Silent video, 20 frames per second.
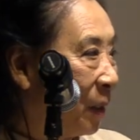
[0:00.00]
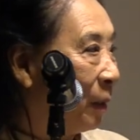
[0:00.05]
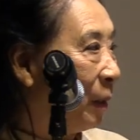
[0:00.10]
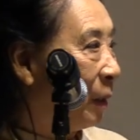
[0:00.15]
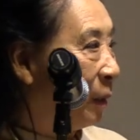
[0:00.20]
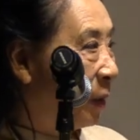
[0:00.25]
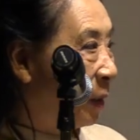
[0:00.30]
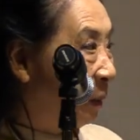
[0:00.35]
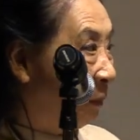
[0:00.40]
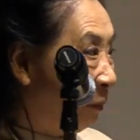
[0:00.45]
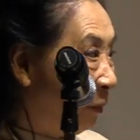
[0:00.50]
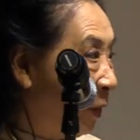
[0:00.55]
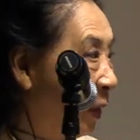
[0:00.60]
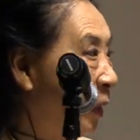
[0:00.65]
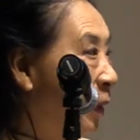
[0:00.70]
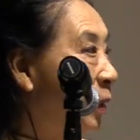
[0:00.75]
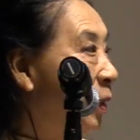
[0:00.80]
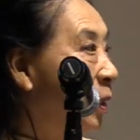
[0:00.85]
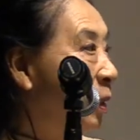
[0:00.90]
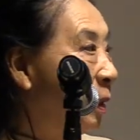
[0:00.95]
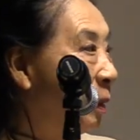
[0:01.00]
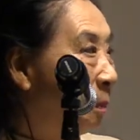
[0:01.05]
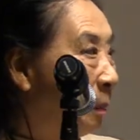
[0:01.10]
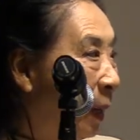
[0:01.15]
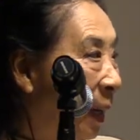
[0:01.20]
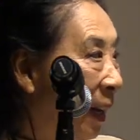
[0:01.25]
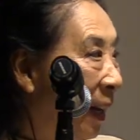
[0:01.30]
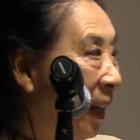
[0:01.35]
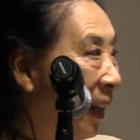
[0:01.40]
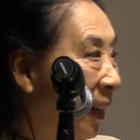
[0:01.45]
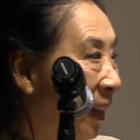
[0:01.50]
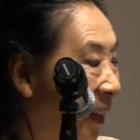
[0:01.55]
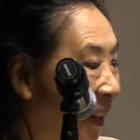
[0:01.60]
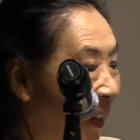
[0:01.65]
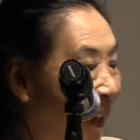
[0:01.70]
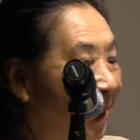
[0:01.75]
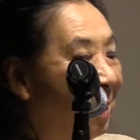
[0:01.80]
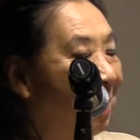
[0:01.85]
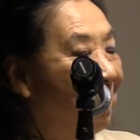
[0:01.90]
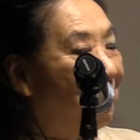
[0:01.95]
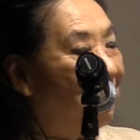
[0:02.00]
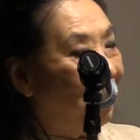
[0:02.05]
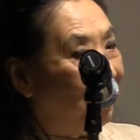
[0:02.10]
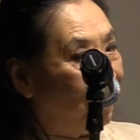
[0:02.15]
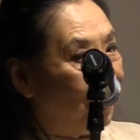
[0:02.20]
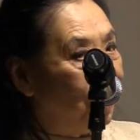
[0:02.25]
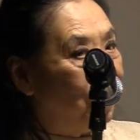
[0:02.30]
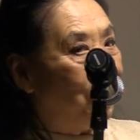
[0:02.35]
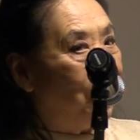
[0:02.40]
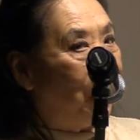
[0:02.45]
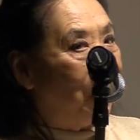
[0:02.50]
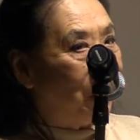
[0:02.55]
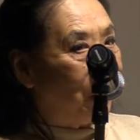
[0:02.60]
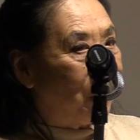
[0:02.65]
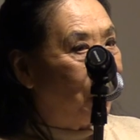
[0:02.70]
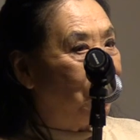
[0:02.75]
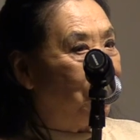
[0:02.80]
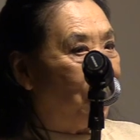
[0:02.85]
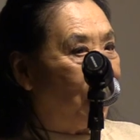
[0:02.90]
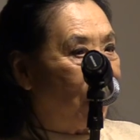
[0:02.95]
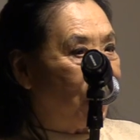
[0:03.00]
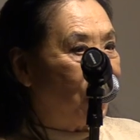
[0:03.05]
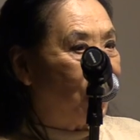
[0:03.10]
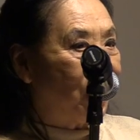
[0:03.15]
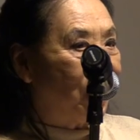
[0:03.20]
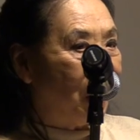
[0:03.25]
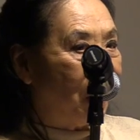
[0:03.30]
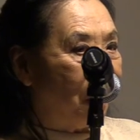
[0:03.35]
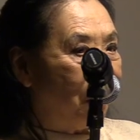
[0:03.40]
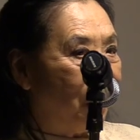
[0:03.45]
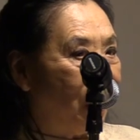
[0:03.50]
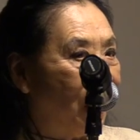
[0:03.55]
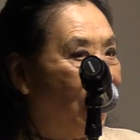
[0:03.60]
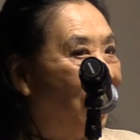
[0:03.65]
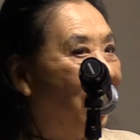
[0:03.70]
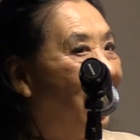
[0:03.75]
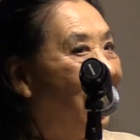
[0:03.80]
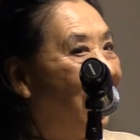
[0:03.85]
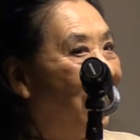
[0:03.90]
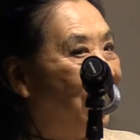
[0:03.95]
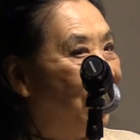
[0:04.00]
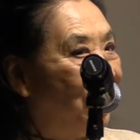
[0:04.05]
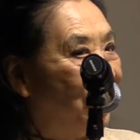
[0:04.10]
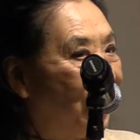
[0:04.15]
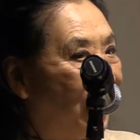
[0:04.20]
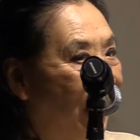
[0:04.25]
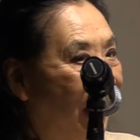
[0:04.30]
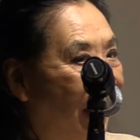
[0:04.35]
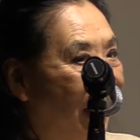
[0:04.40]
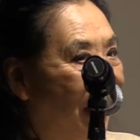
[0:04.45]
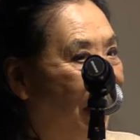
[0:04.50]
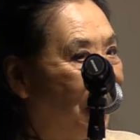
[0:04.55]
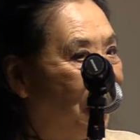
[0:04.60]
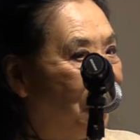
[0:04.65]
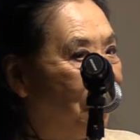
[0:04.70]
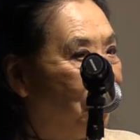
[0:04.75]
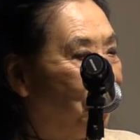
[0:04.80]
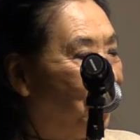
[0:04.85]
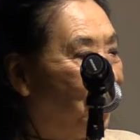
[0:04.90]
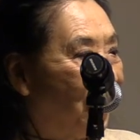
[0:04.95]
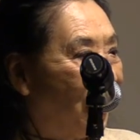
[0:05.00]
So there's some fields nearby where if you want to watch them, you can.